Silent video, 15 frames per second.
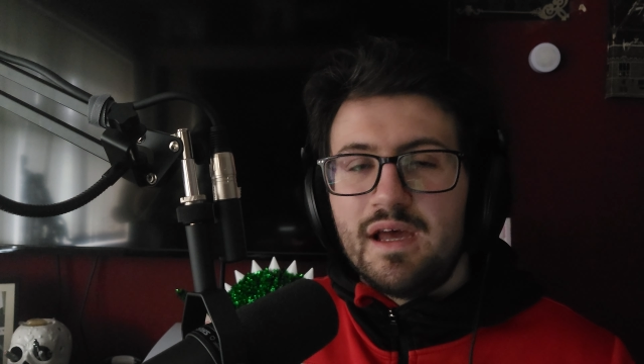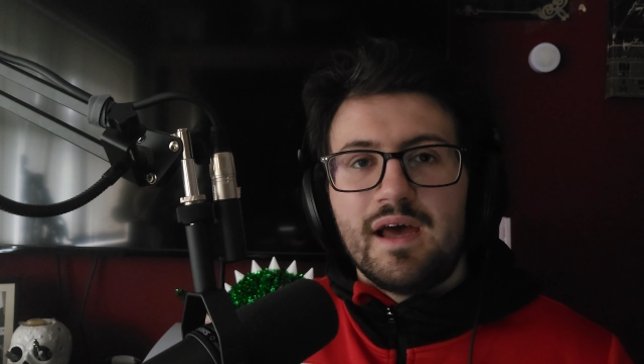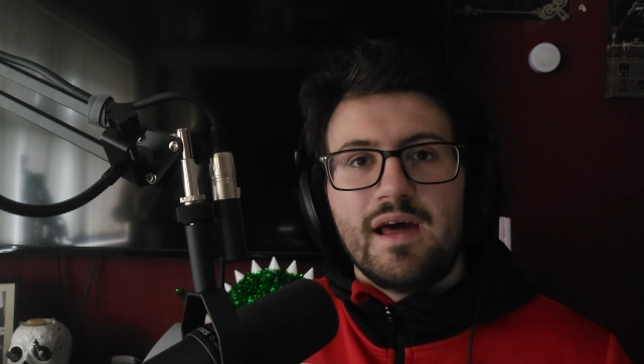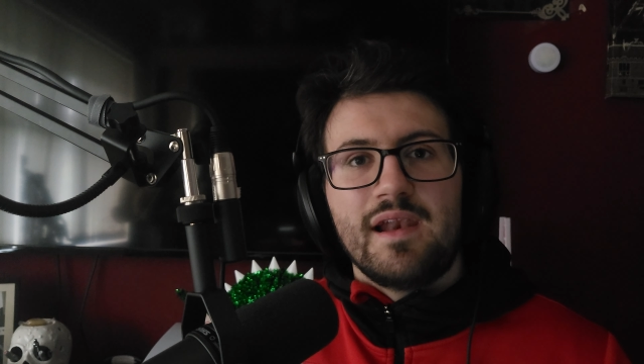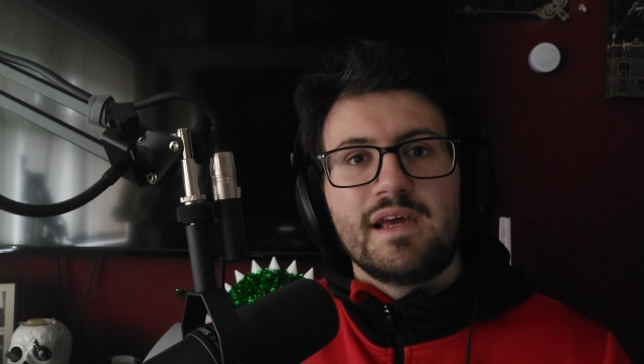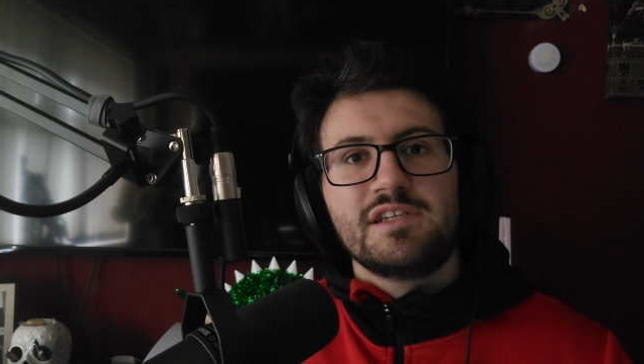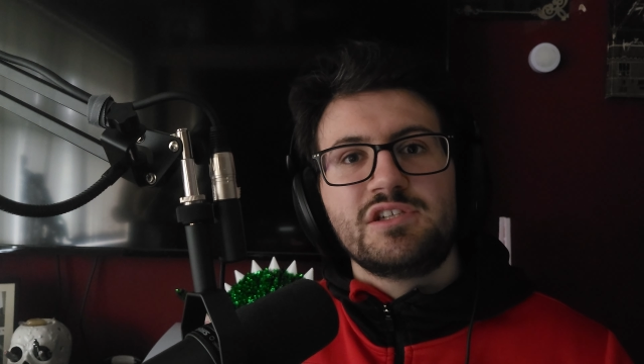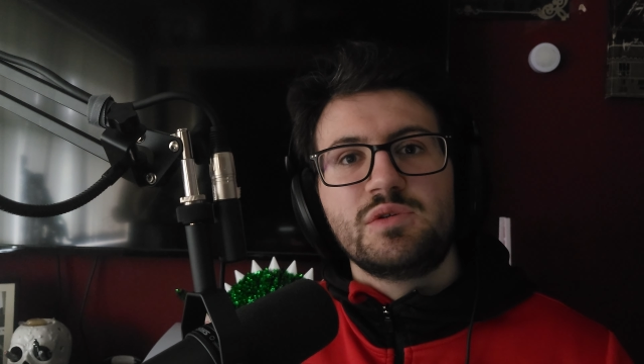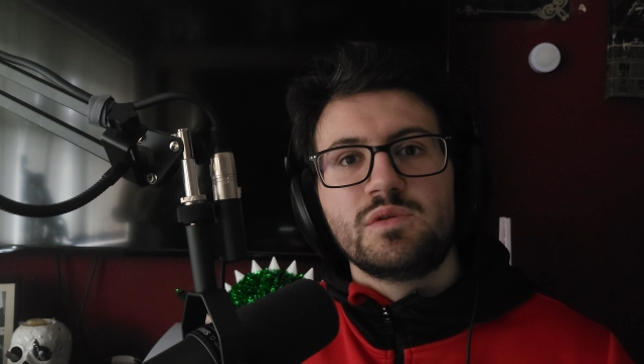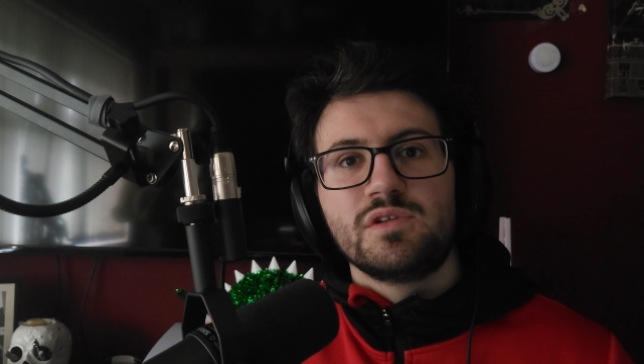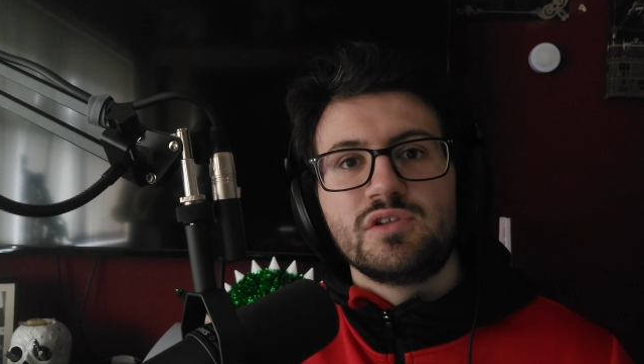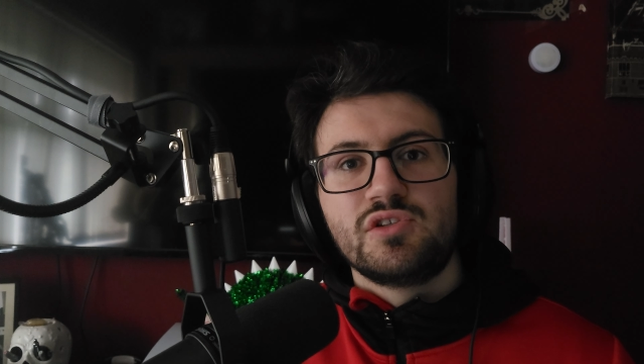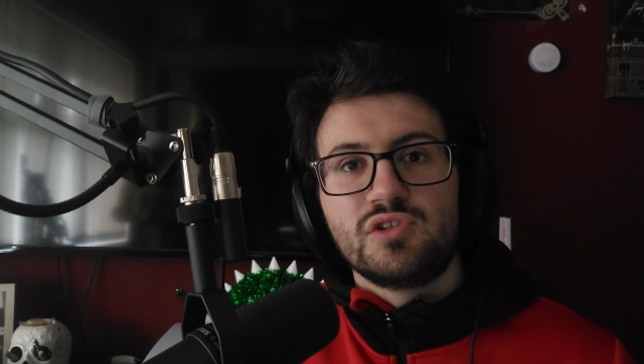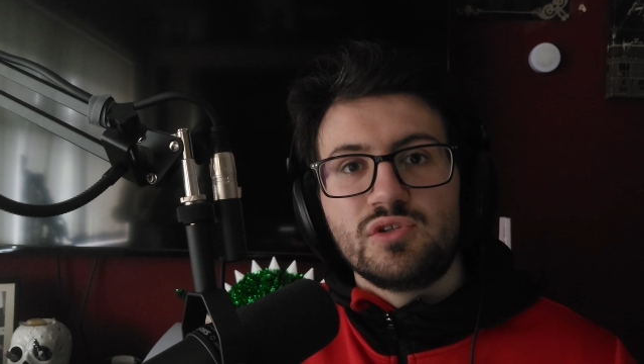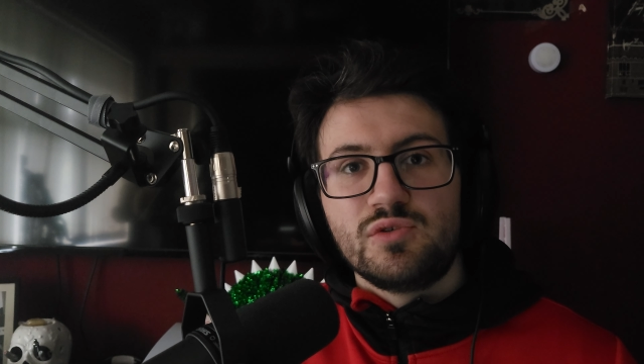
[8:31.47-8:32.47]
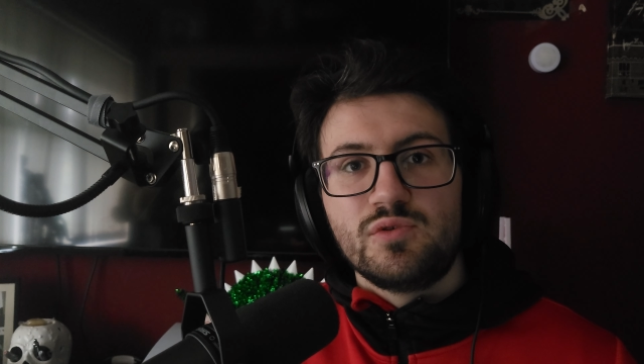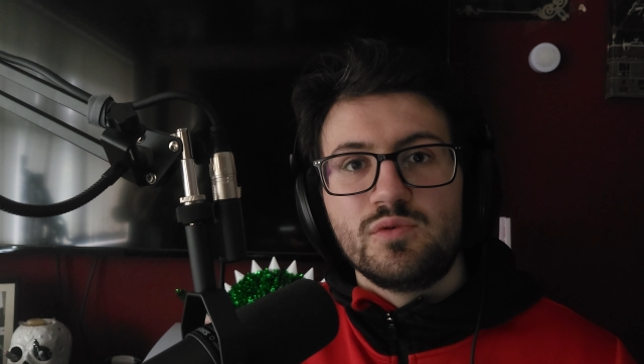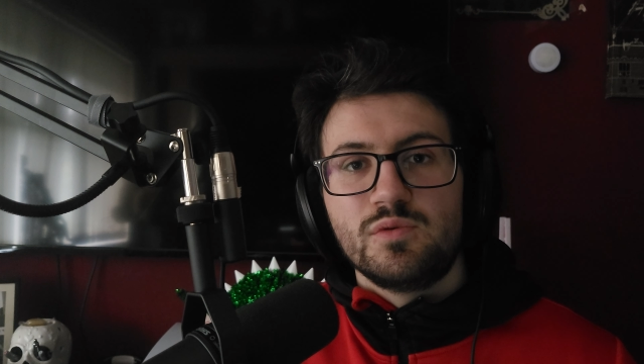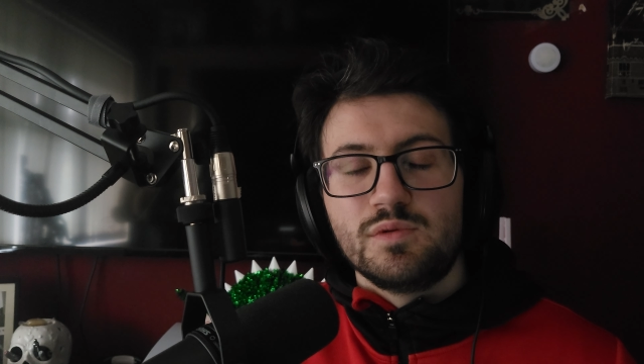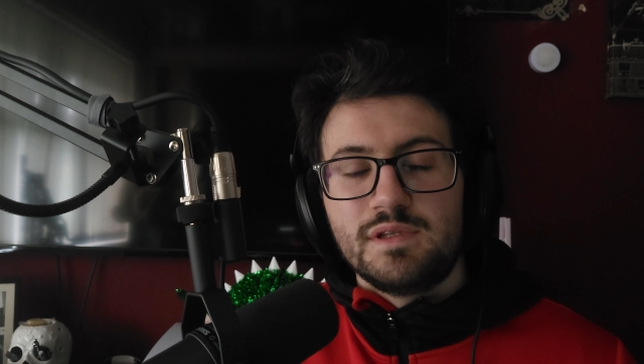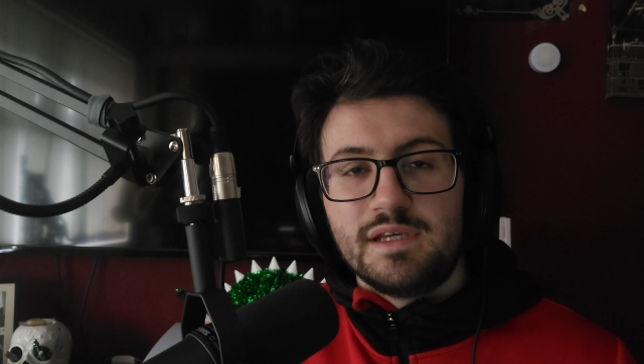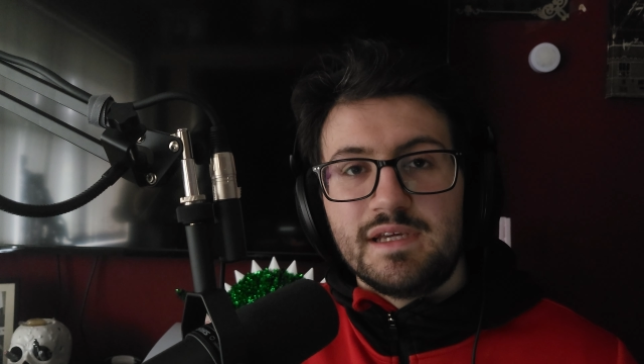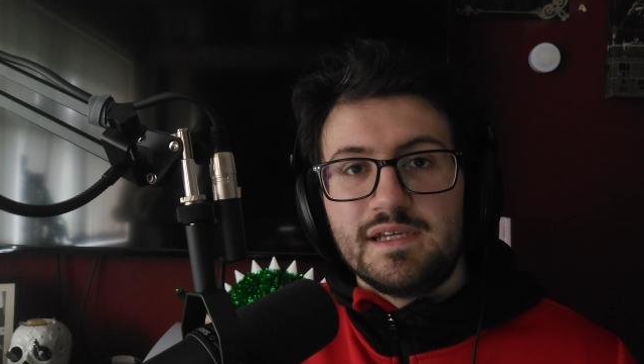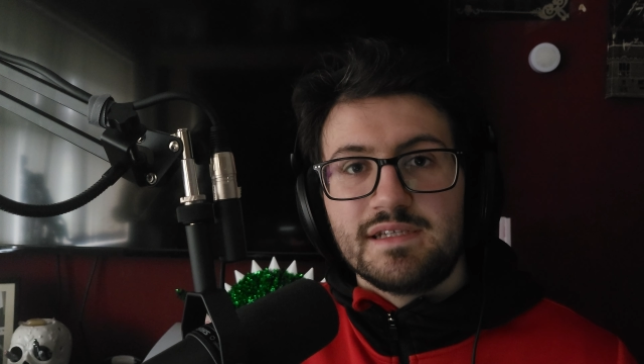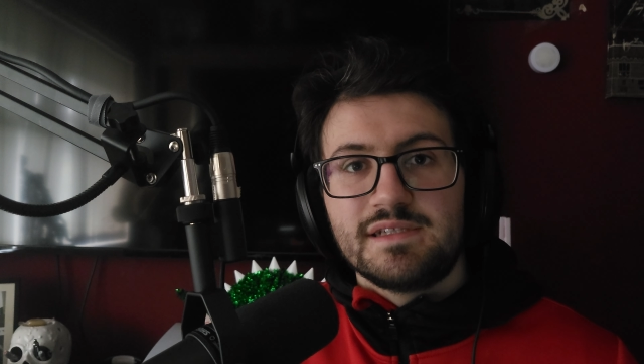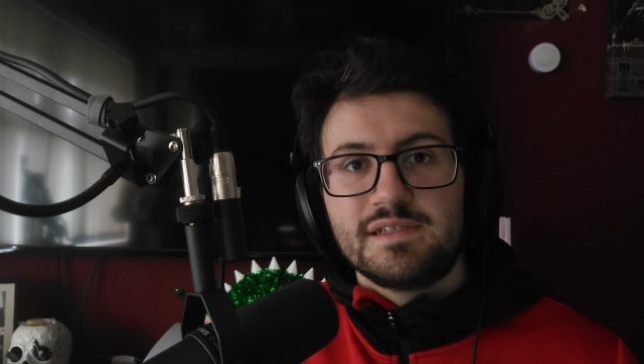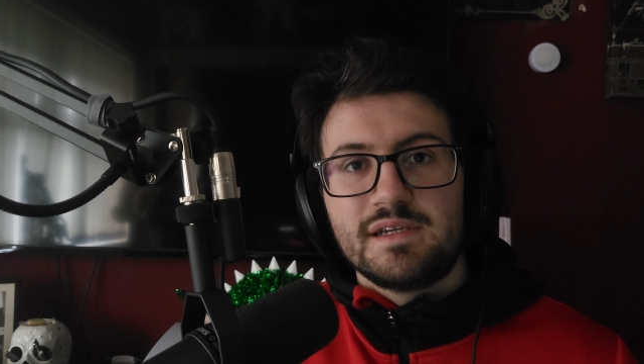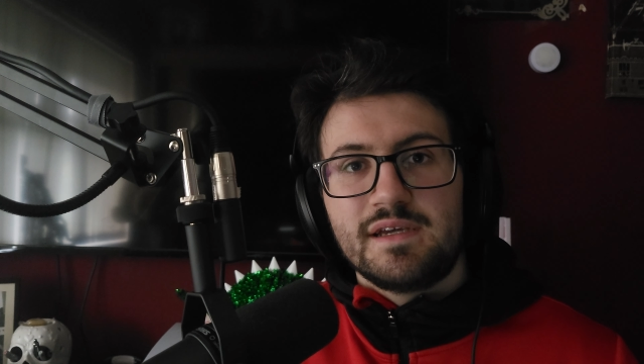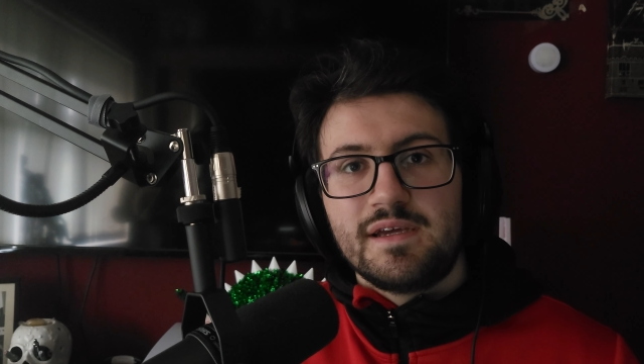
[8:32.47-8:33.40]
Unless you can do these